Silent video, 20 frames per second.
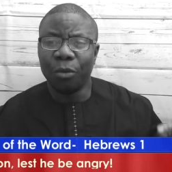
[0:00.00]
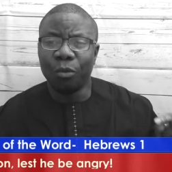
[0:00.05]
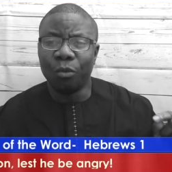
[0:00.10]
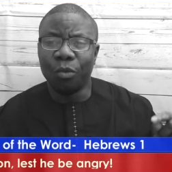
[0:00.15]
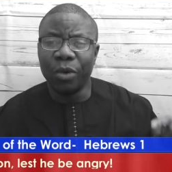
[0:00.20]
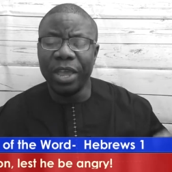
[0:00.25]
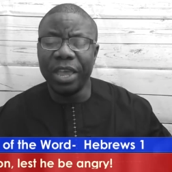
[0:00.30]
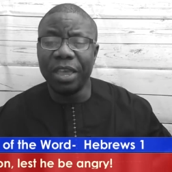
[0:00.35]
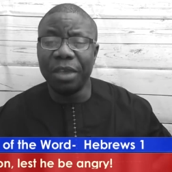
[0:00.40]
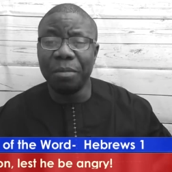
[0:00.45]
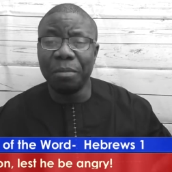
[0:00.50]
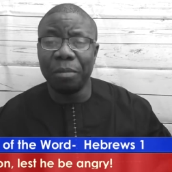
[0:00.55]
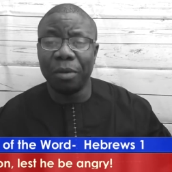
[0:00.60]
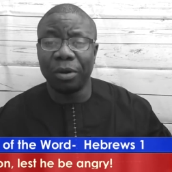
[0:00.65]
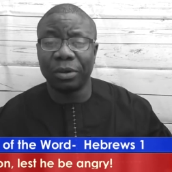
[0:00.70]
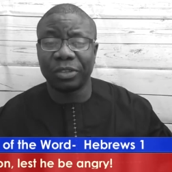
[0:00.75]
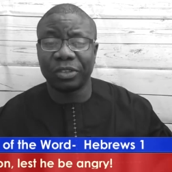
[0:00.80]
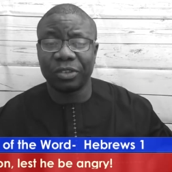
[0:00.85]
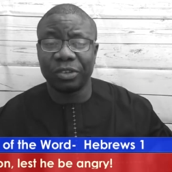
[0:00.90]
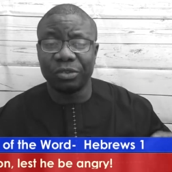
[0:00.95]
We
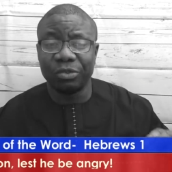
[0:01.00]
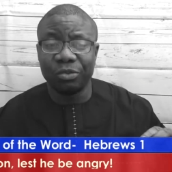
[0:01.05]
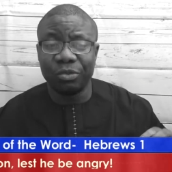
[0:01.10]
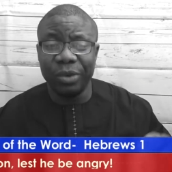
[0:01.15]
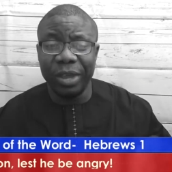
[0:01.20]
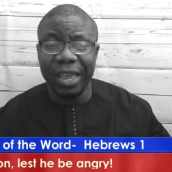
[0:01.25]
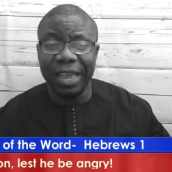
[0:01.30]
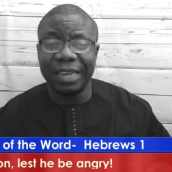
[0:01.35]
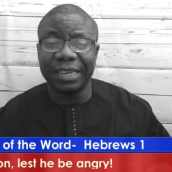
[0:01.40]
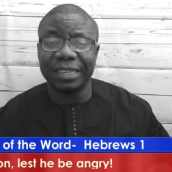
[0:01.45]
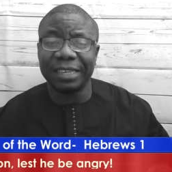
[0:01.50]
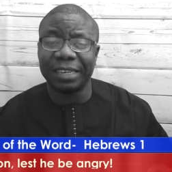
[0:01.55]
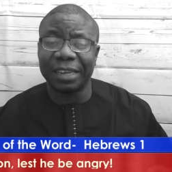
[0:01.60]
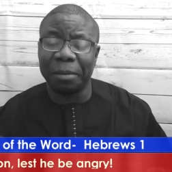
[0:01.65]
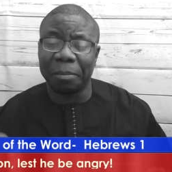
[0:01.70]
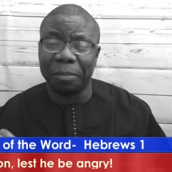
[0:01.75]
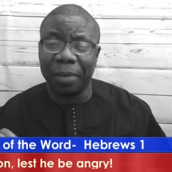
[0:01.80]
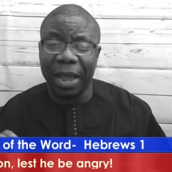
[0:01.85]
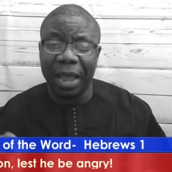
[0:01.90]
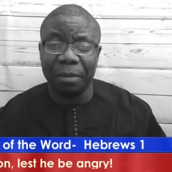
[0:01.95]
must read
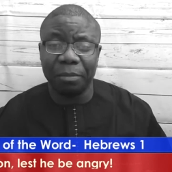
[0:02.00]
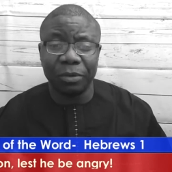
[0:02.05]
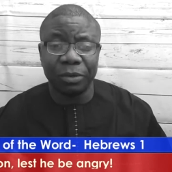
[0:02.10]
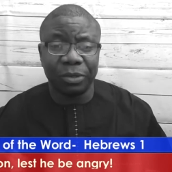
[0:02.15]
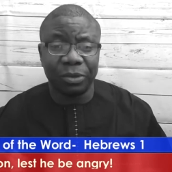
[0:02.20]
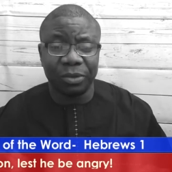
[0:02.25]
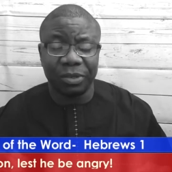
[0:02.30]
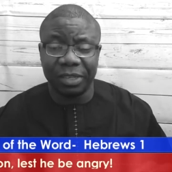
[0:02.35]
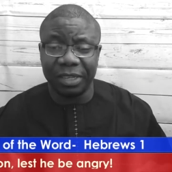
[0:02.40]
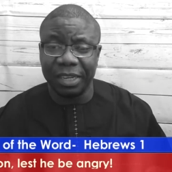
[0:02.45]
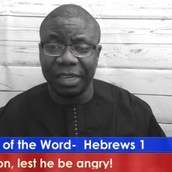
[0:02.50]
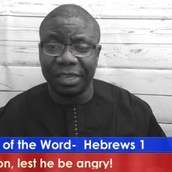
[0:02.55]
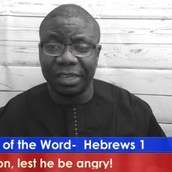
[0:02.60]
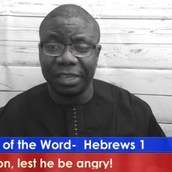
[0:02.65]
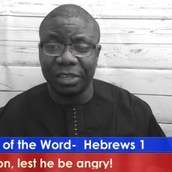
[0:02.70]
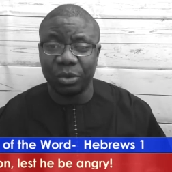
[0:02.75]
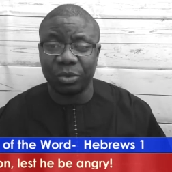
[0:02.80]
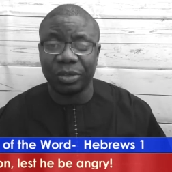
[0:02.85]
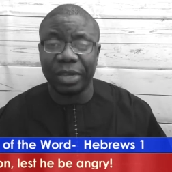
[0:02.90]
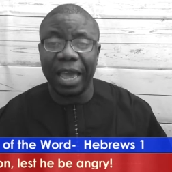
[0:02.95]
the Bible to see
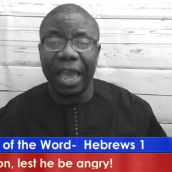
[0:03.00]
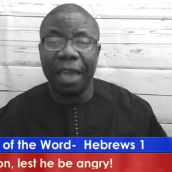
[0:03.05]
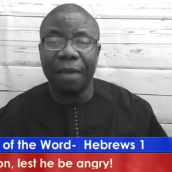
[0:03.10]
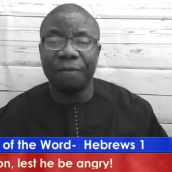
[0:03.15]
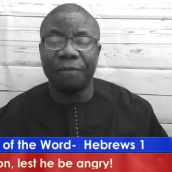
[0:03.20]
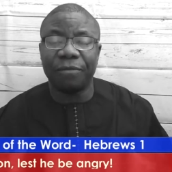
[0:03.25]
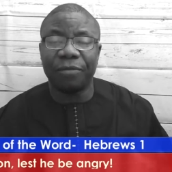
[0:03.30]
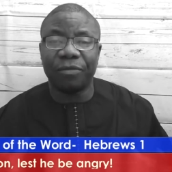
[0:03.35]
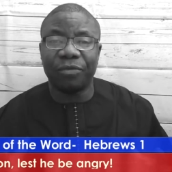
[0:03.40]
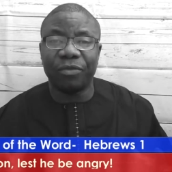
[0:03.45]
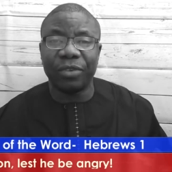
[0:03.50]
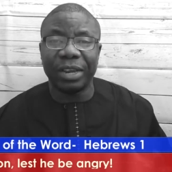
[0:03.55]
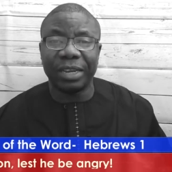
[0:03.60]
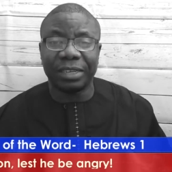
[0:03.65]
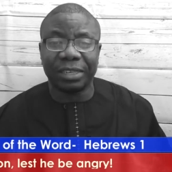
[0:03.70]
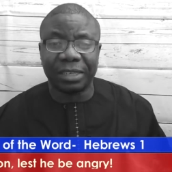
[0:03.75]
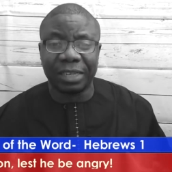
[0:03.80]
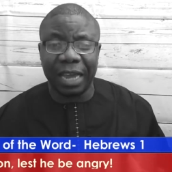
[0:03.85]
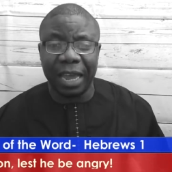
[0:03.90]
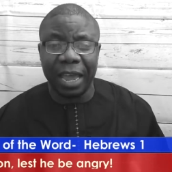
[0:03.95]
Jesus. Every
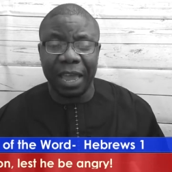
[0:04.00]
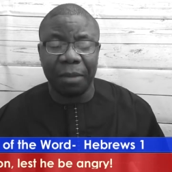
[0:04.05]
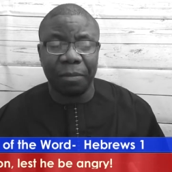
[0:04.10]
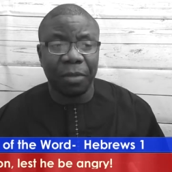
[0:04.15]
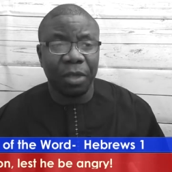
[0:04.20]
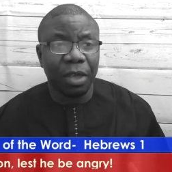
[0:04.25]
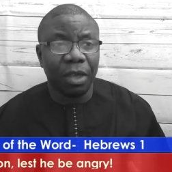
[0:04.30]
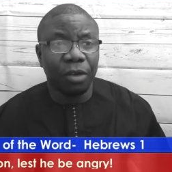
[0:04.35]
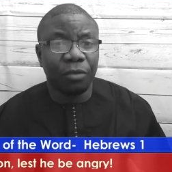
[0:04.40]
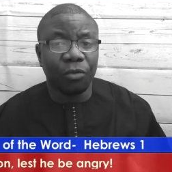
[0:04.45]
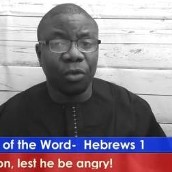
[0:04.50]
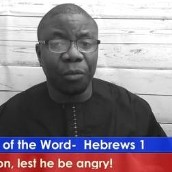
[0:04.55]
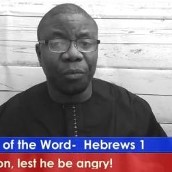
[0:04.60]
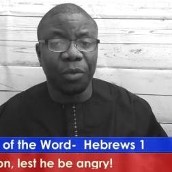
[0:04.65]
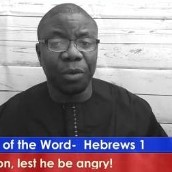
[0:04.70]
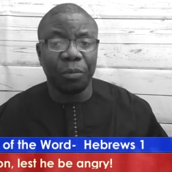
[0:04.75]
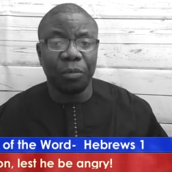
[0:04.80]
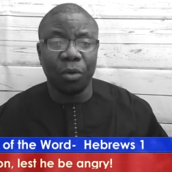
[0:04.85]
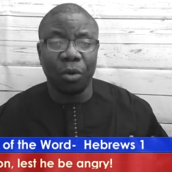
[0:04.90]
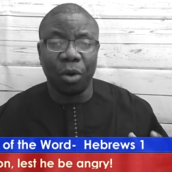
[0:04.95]
time from
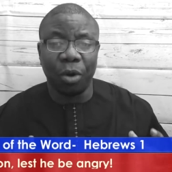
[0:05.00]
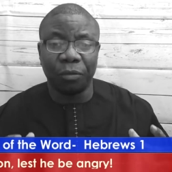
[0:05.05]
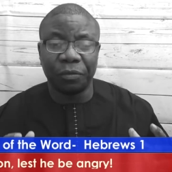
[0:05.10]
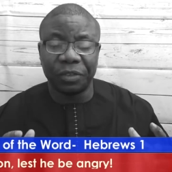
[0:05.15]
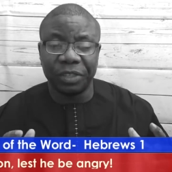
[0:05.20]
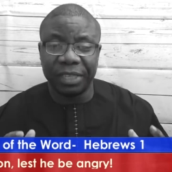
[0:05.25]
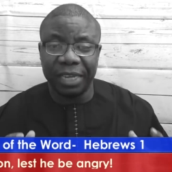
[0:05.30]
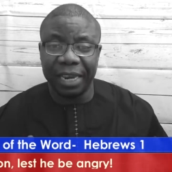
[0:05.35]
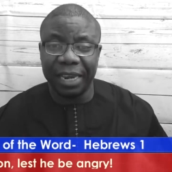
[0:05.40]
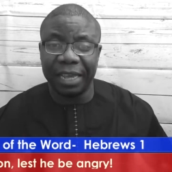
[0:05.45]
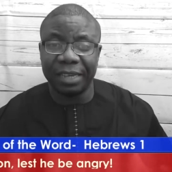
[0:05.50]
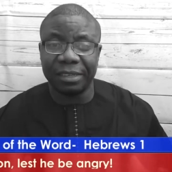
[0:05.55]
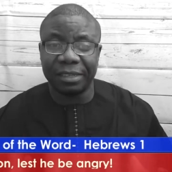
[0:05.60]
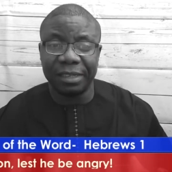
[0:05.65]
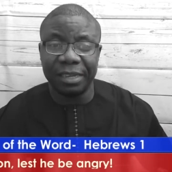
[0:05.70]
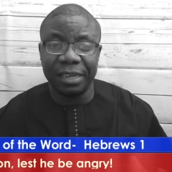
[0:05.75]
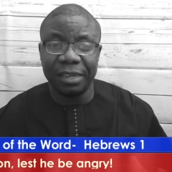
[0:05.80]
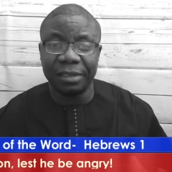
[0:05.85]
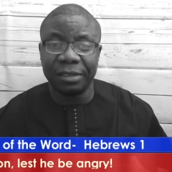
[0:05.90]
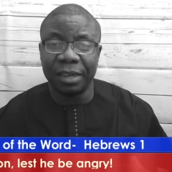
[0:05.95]
the book of
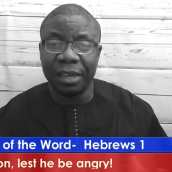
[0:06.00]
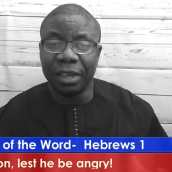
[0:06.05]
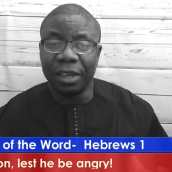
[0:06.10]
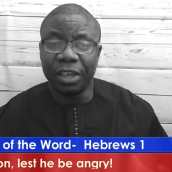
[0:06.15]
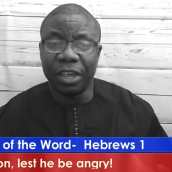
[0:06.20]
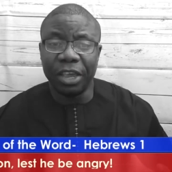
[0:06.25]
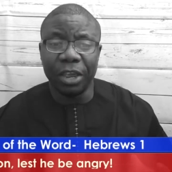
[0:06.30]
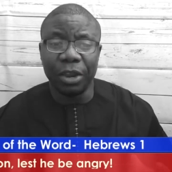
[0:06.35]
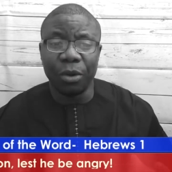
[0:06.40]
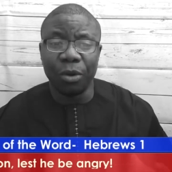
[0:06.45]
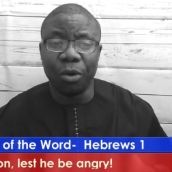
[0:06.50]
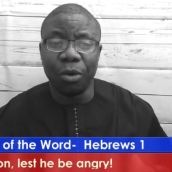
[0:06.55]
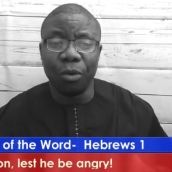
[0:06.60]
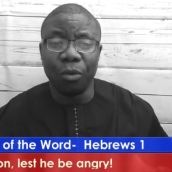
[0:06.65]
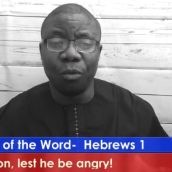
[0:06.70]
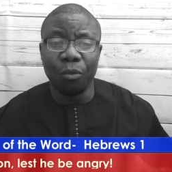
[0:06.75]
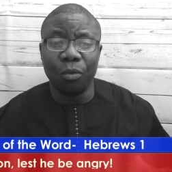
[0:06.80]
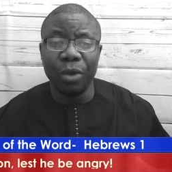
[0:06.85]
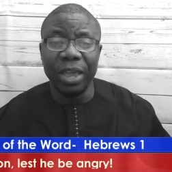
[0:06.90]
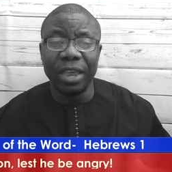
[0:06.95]
Genesis, you know,
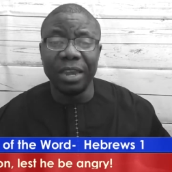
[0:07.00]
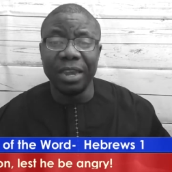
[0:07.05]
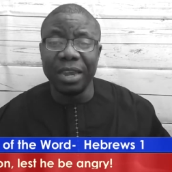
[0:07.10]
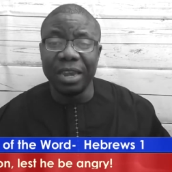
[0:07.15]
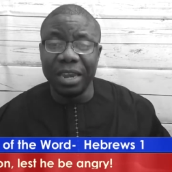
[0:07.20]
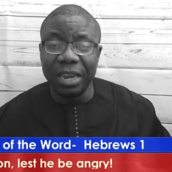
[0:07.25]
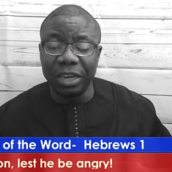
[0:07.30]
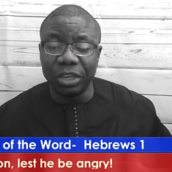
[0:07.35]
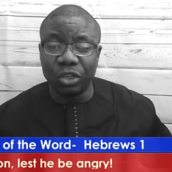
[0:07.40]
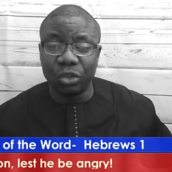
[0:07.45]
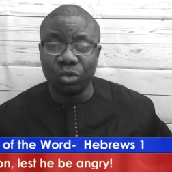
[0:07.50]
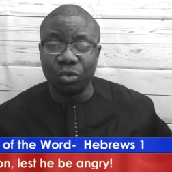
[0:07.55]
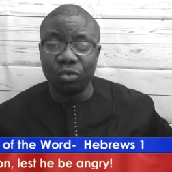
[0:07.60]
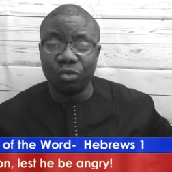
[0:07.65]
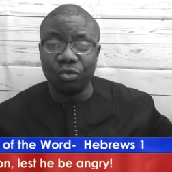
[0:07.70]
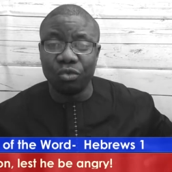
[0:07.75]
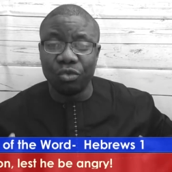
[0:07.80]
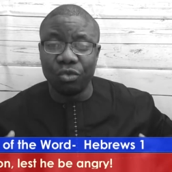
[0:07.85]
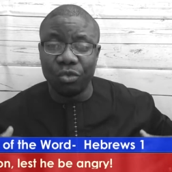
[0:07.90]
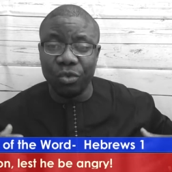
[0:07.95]
we need to
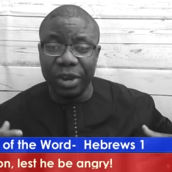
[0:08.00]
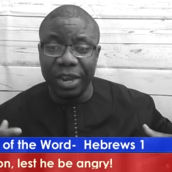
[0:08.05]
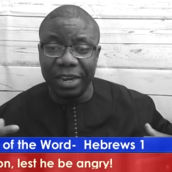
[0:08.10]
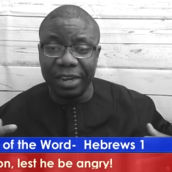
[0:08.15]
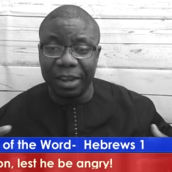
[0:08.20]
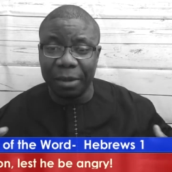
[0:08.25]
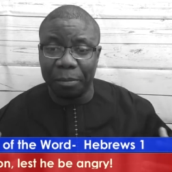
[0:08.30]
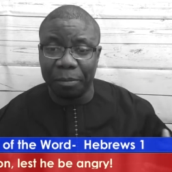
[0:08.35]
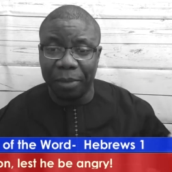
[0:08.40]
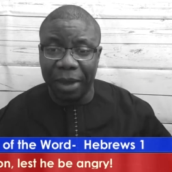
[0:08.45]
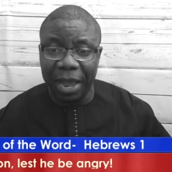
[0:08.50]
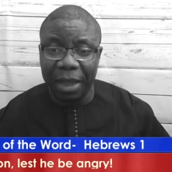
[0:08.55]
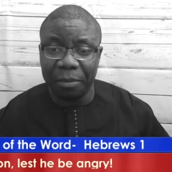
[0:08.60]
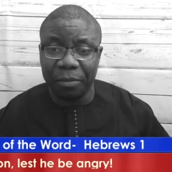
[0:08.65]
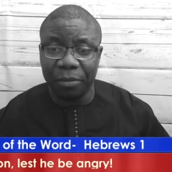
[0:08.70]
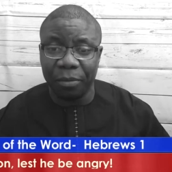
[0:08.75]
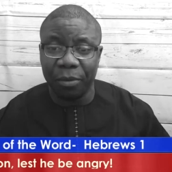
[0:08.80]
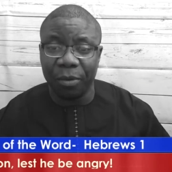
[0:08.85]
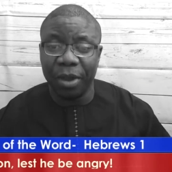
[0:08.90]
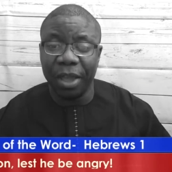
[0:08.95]
read the
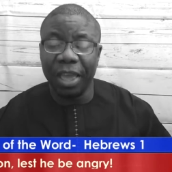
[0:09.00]
Bible